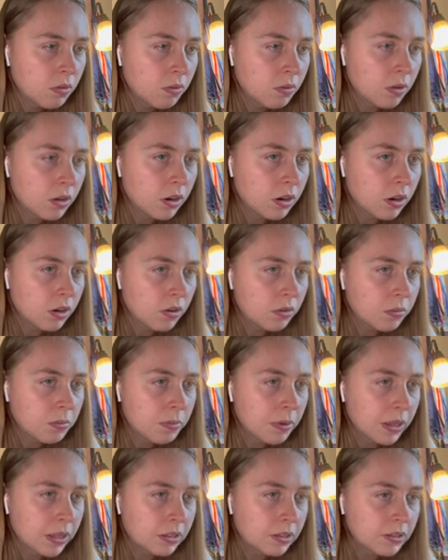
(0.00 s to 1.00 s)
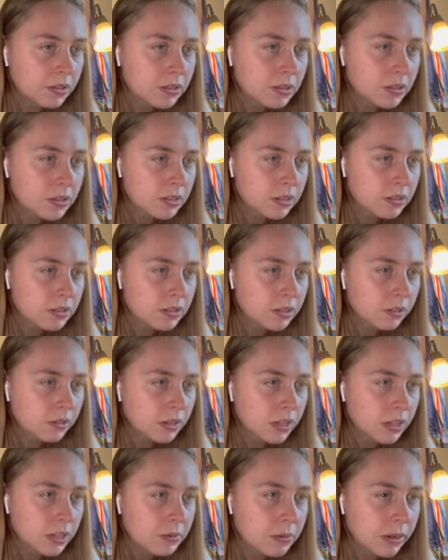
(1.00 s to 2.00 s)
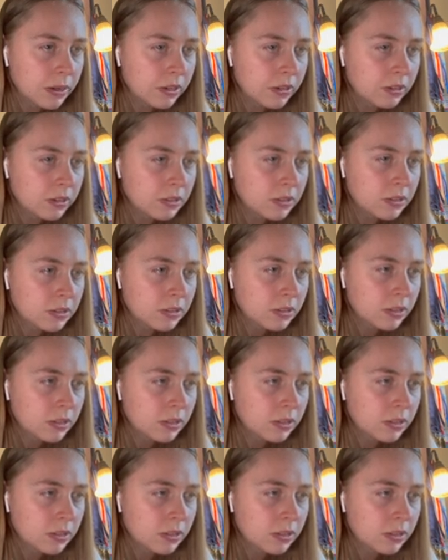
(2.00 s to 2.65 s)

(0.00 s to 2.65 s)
Uh, oh, belts. Don't need a belt.